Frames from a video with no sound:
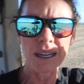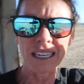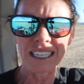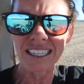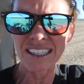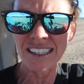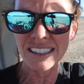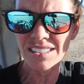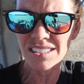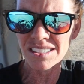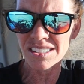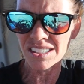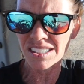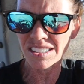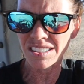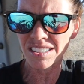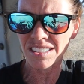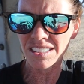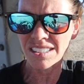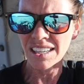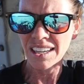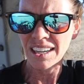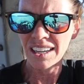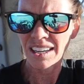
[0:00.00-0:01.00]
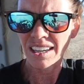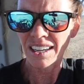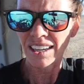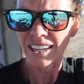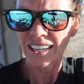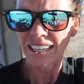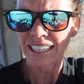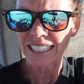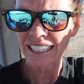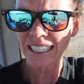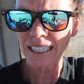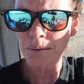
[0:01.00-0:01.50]
buggy is just,
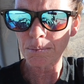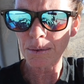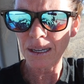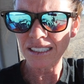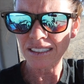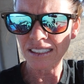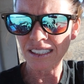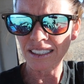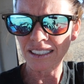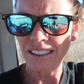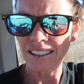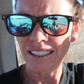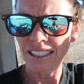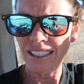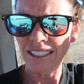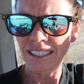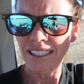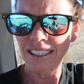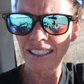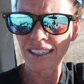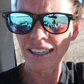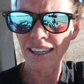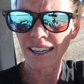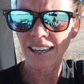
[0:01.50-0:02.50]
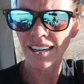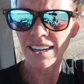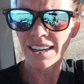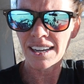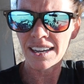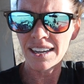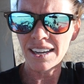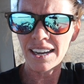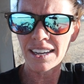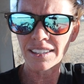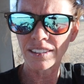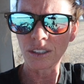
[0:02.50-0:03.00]
he basically
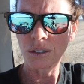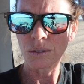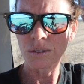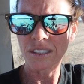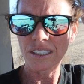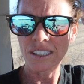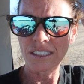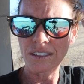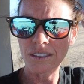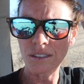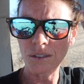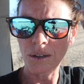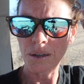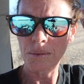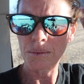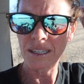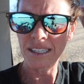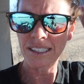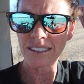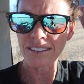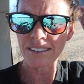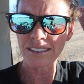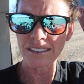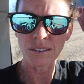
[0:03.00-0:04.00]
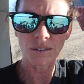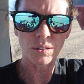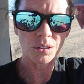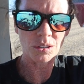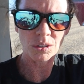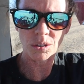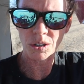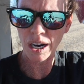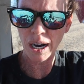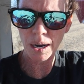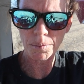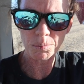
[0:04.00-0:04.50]
unloads his soybeans or
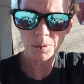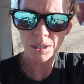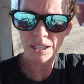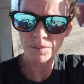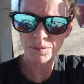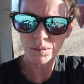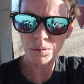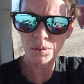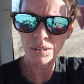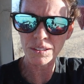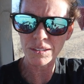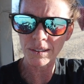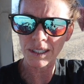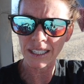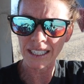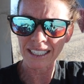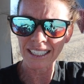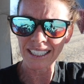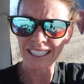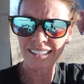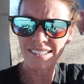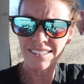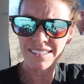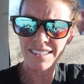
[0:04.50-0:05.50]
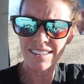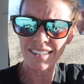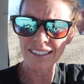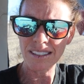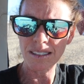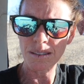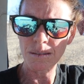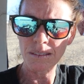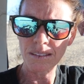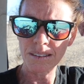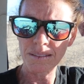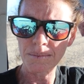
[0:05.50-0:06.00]
crop, whatever we're doing, into
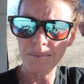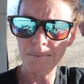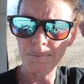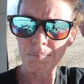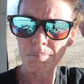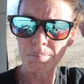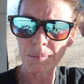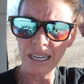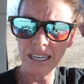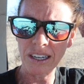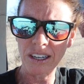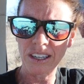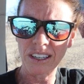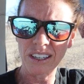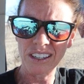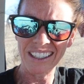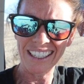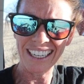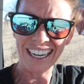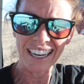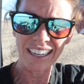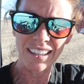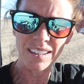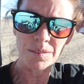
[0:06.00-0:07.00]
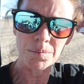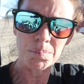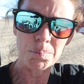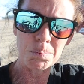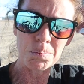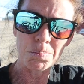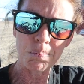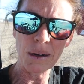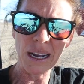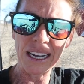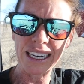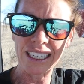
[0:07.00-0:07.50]
this bigger kind of
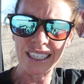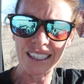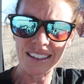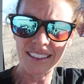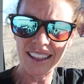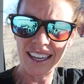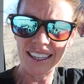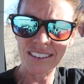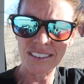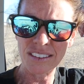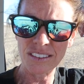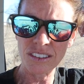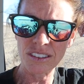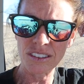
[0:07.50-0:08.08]
buggy that